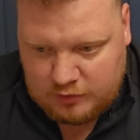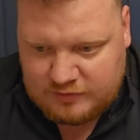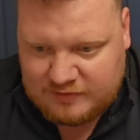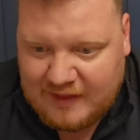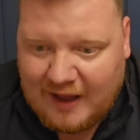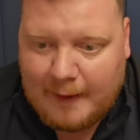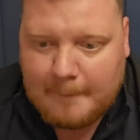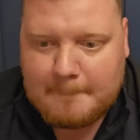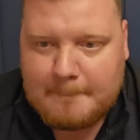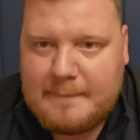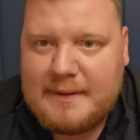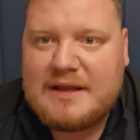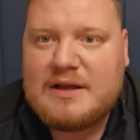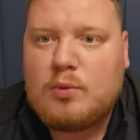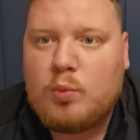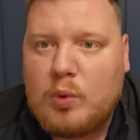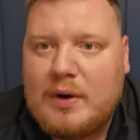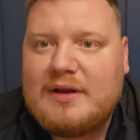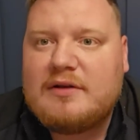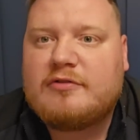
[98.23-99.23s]
that
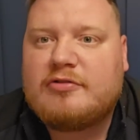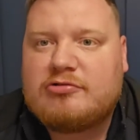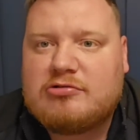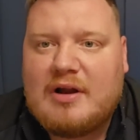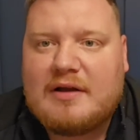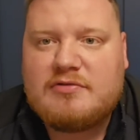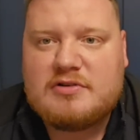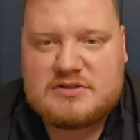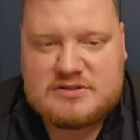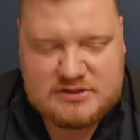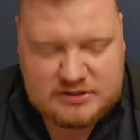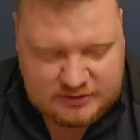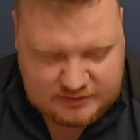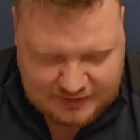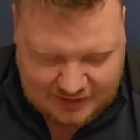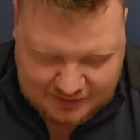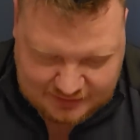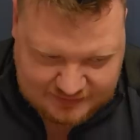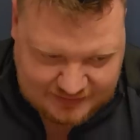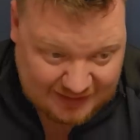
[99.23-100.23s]
big win for Everton,
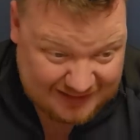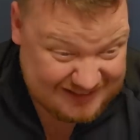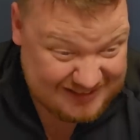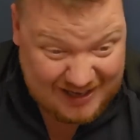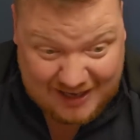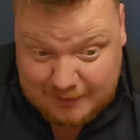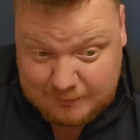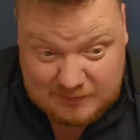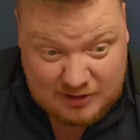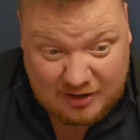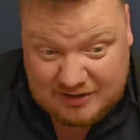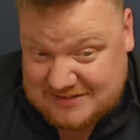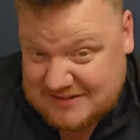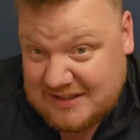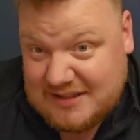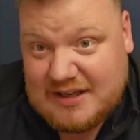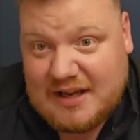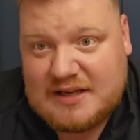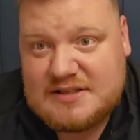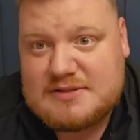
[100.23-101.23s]
that game that I
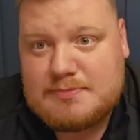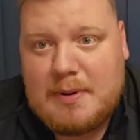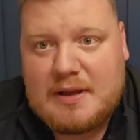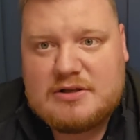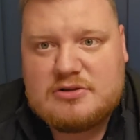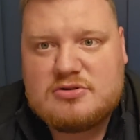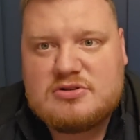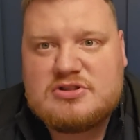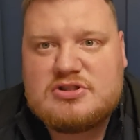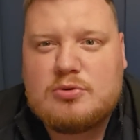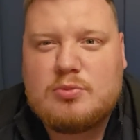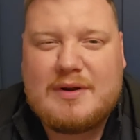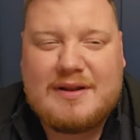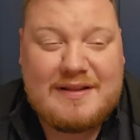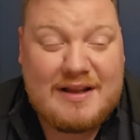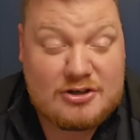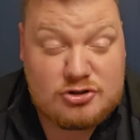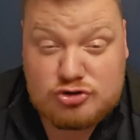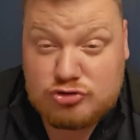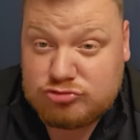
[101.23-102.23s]
didn't expect us to win,
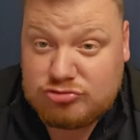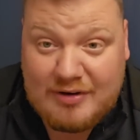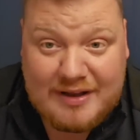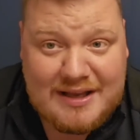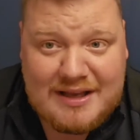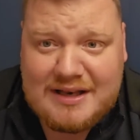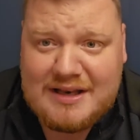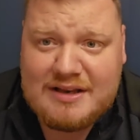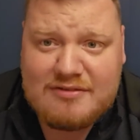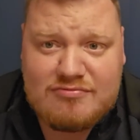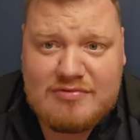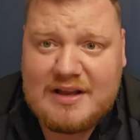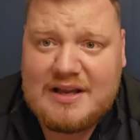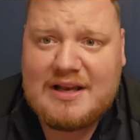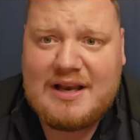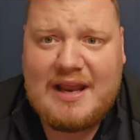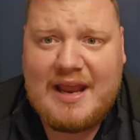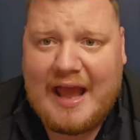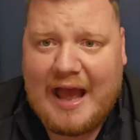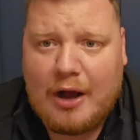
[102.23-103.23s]
that's really,
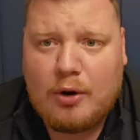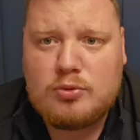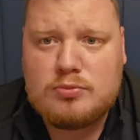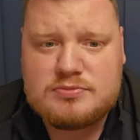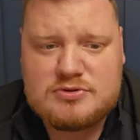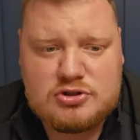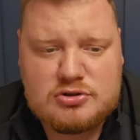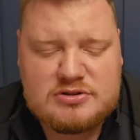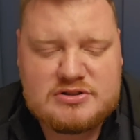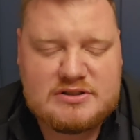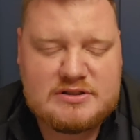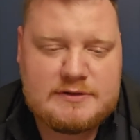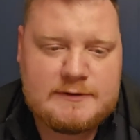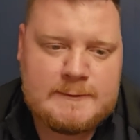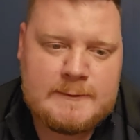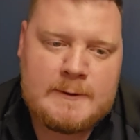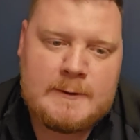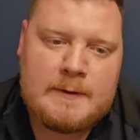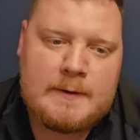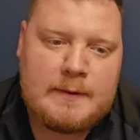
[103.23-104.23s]
really helped us. And
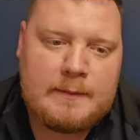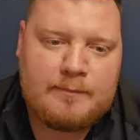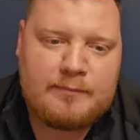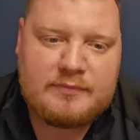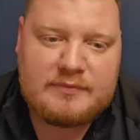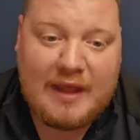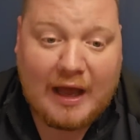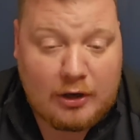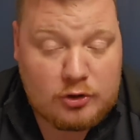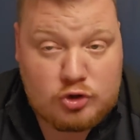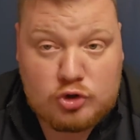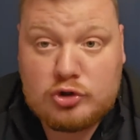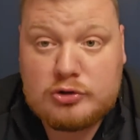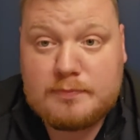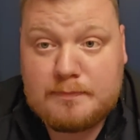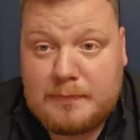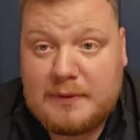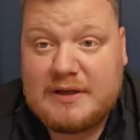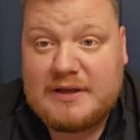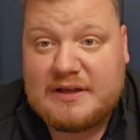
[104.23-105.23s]
that
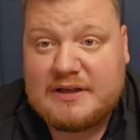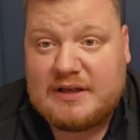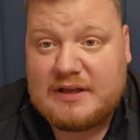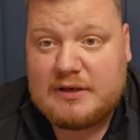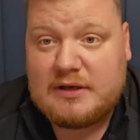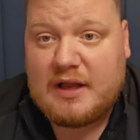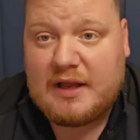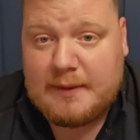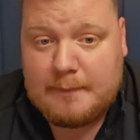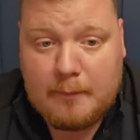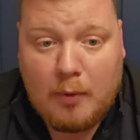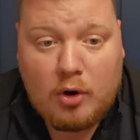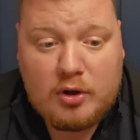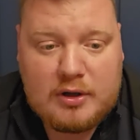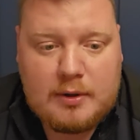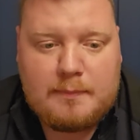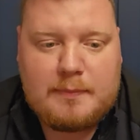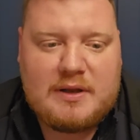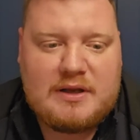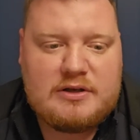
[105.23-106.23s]
could be, in my
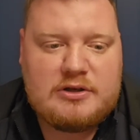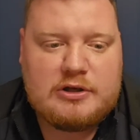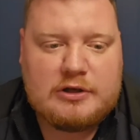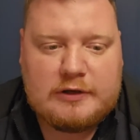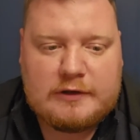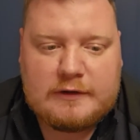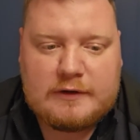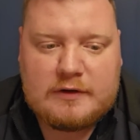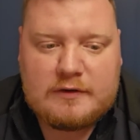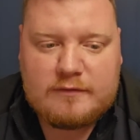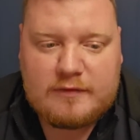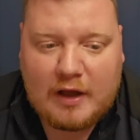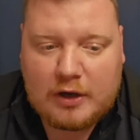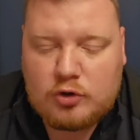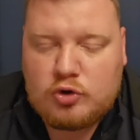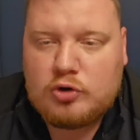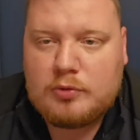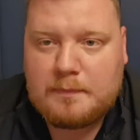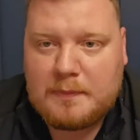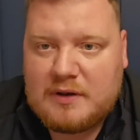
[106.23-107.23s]
opinion, that
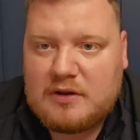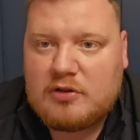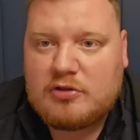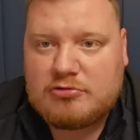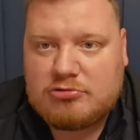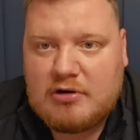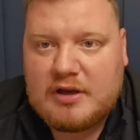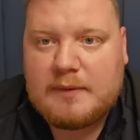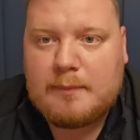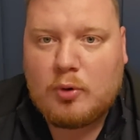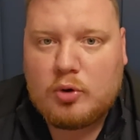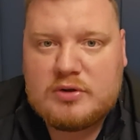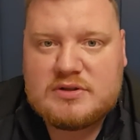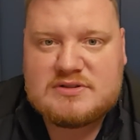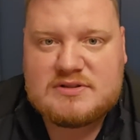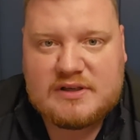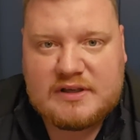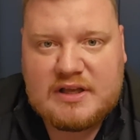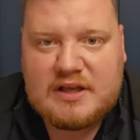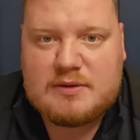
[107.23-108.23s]
could be the 3
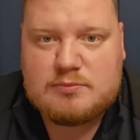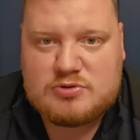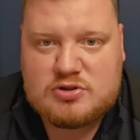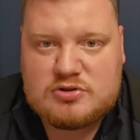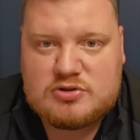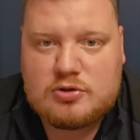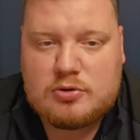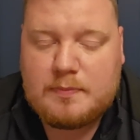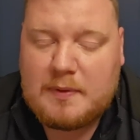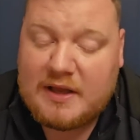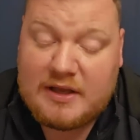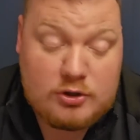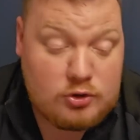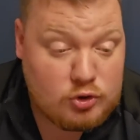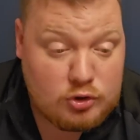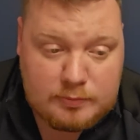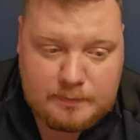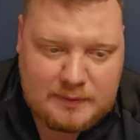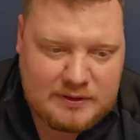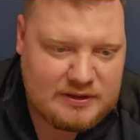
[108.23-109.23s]
points that keeps us up. It
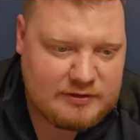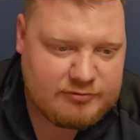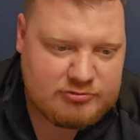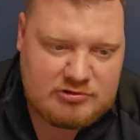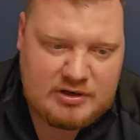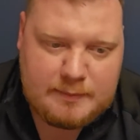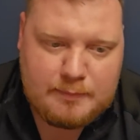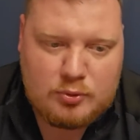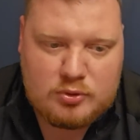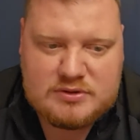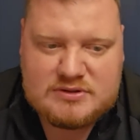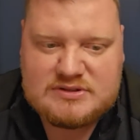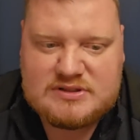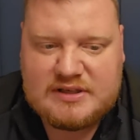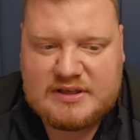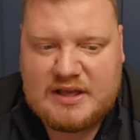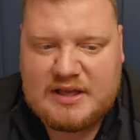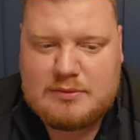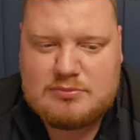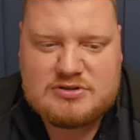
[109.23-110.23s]
could be the 3 points
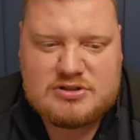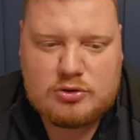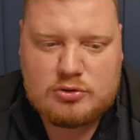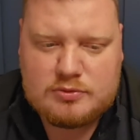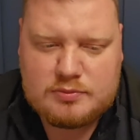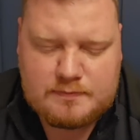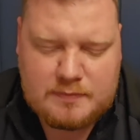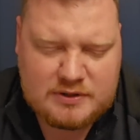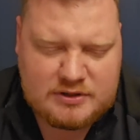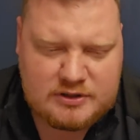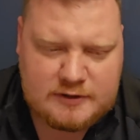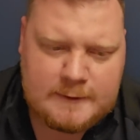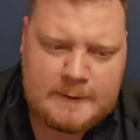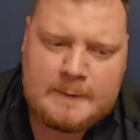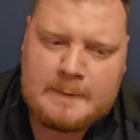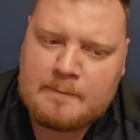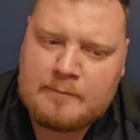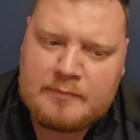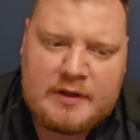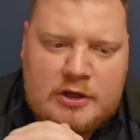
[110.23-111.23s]
that keeps it up. And,
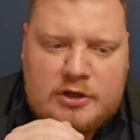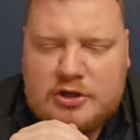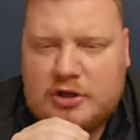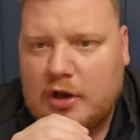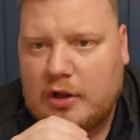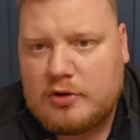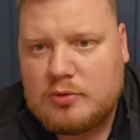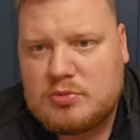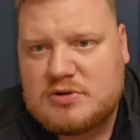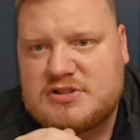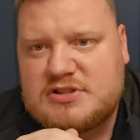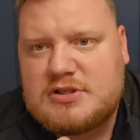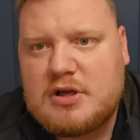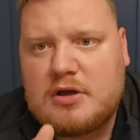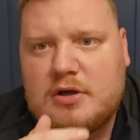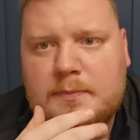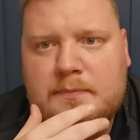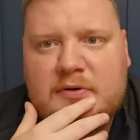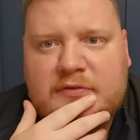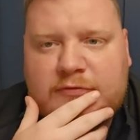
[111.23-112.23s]
you know, there were
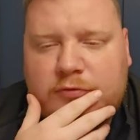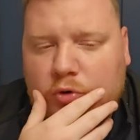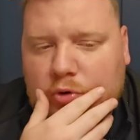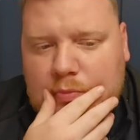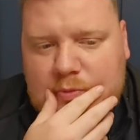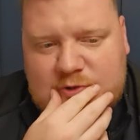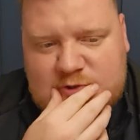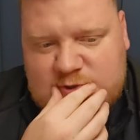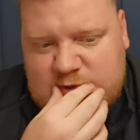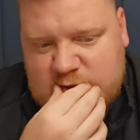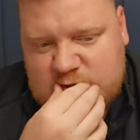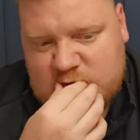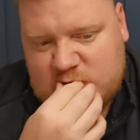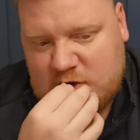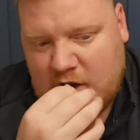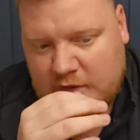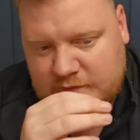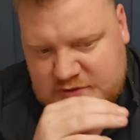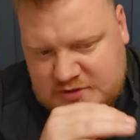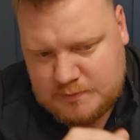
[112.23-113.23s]
certain performances.
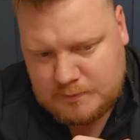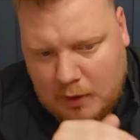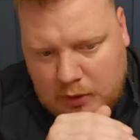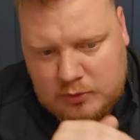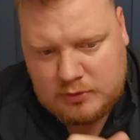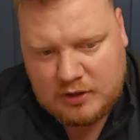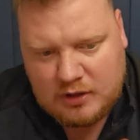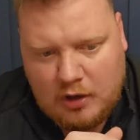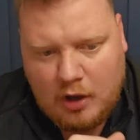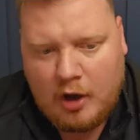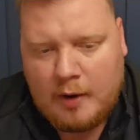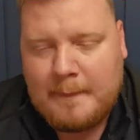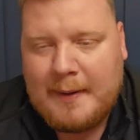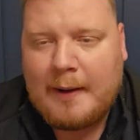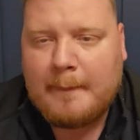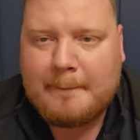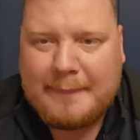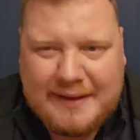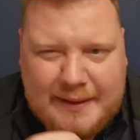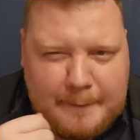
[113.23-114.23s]
I've spoken a lot
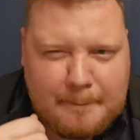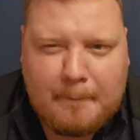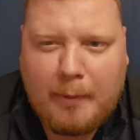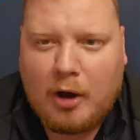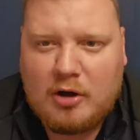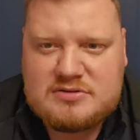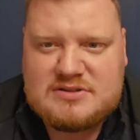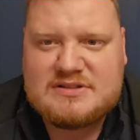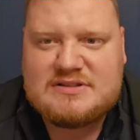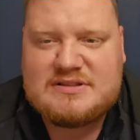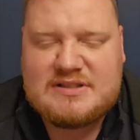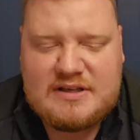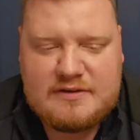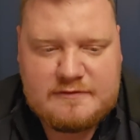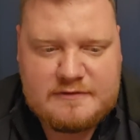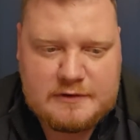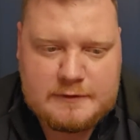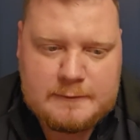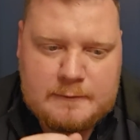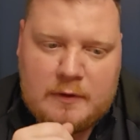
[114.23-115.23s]
about being
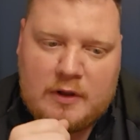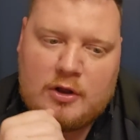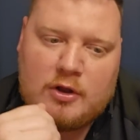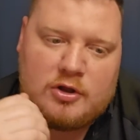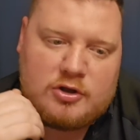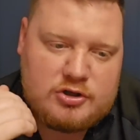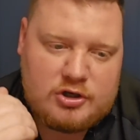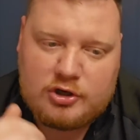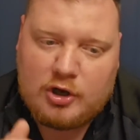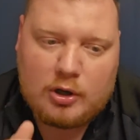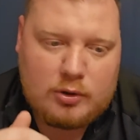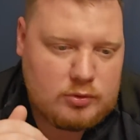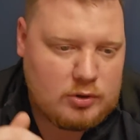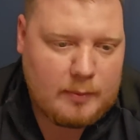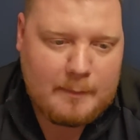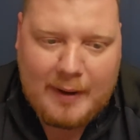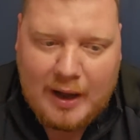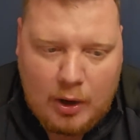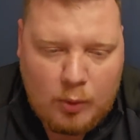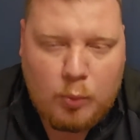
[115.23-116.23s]
positive and, you know, no
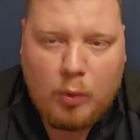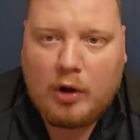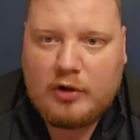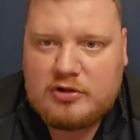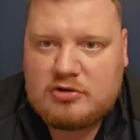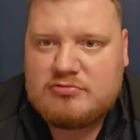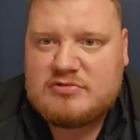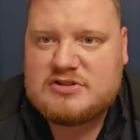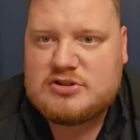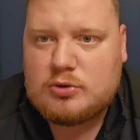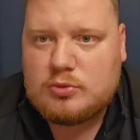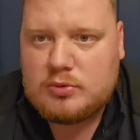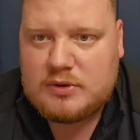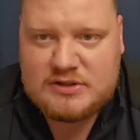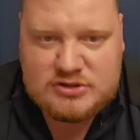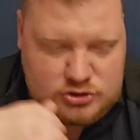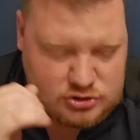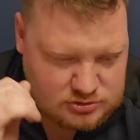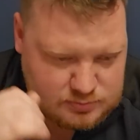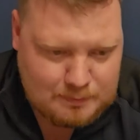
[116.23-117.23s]
matter what the result
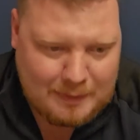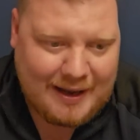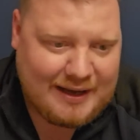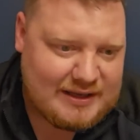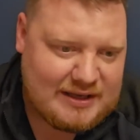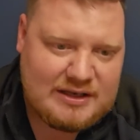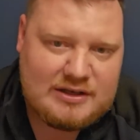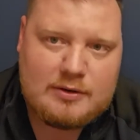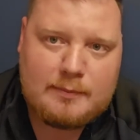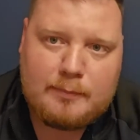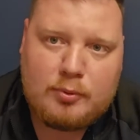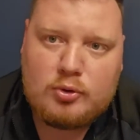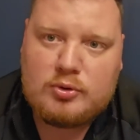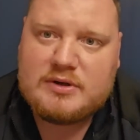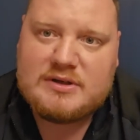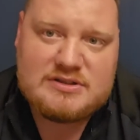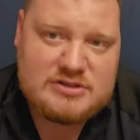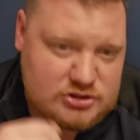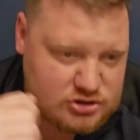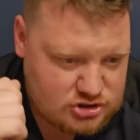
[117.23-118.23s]
is, just backing the
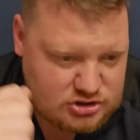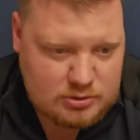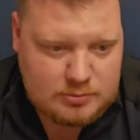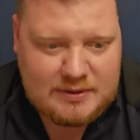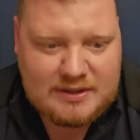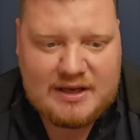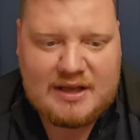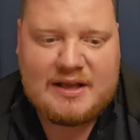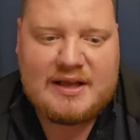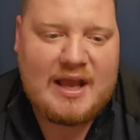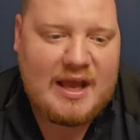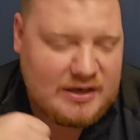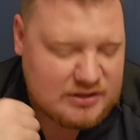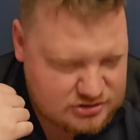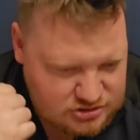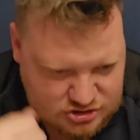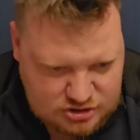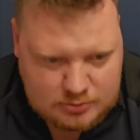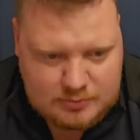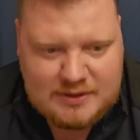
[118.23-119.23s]
boys and doing it again
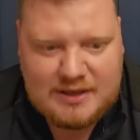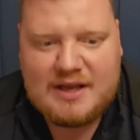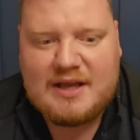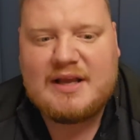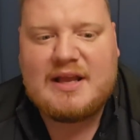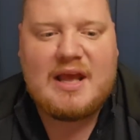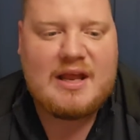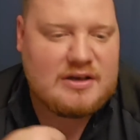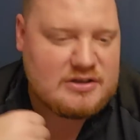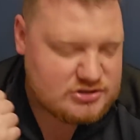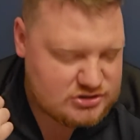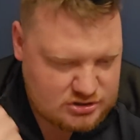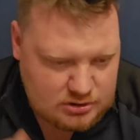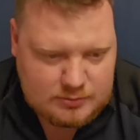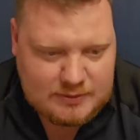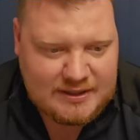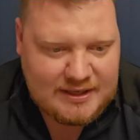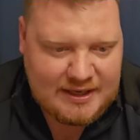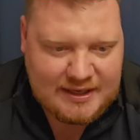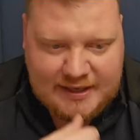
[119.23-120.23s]
and doing it again and
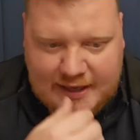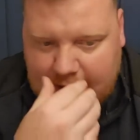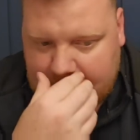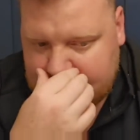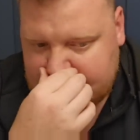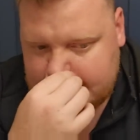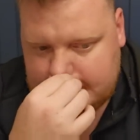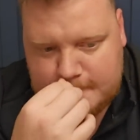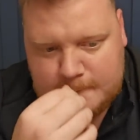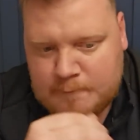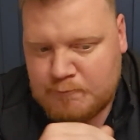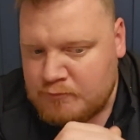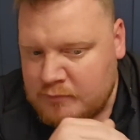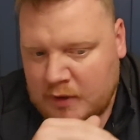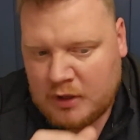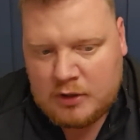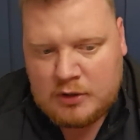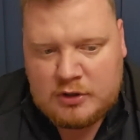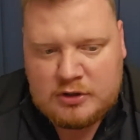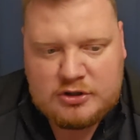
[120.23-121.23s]
doing it again. And,
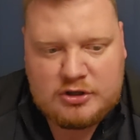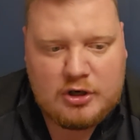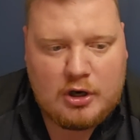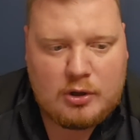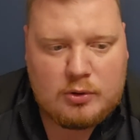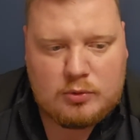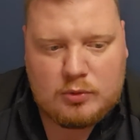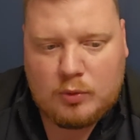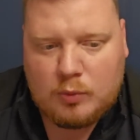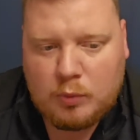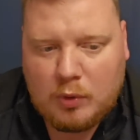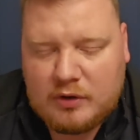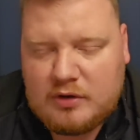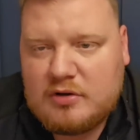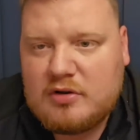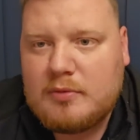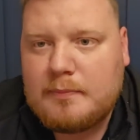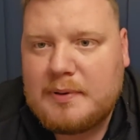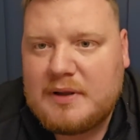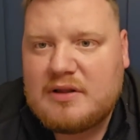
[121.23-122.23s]
you know, one
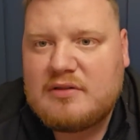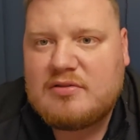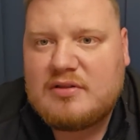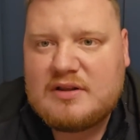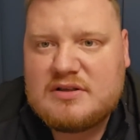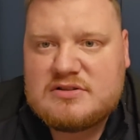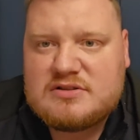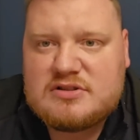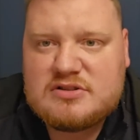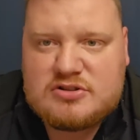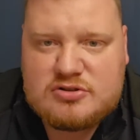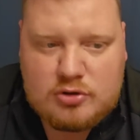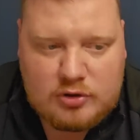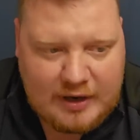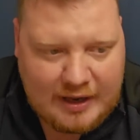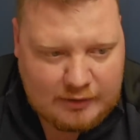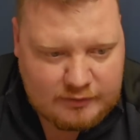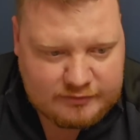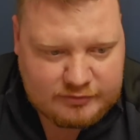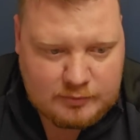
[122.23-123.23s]
of the big things that stood
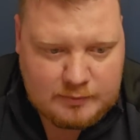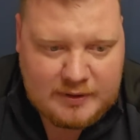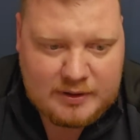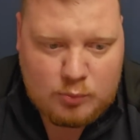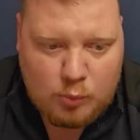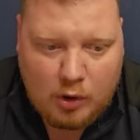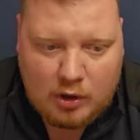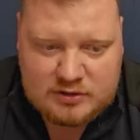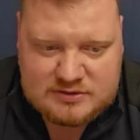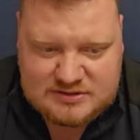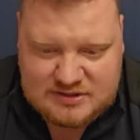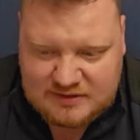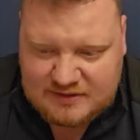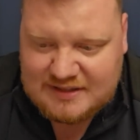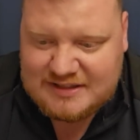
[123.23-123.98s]
out for me was that